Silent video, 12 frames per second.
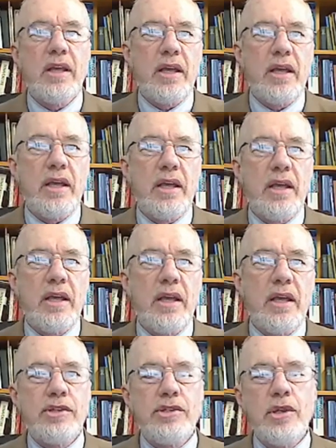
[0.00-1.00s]
again,
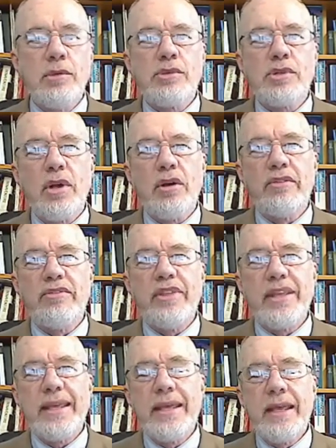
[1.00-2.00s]
both in terms of
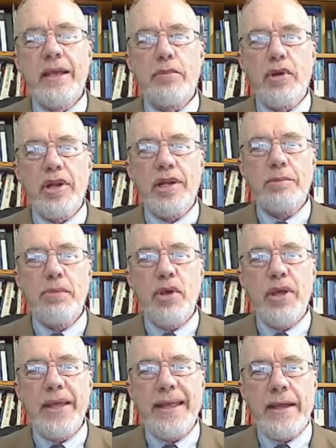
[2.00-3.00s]
the product
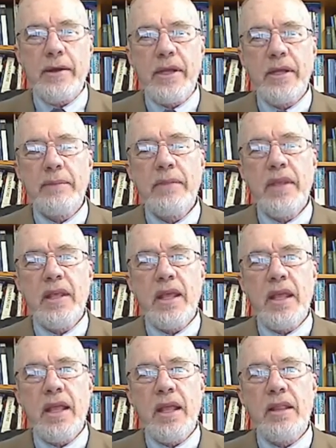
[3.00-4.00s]
per area
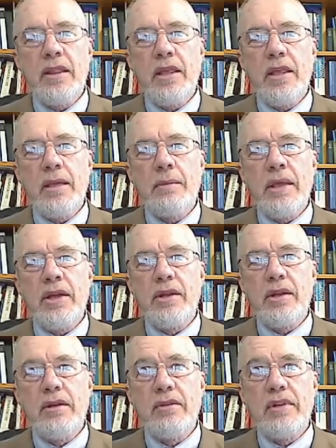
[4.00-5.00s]
and the
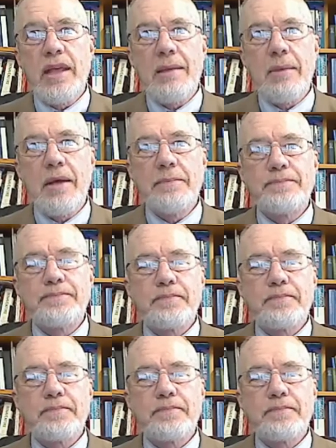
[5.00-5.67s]
amount of labour.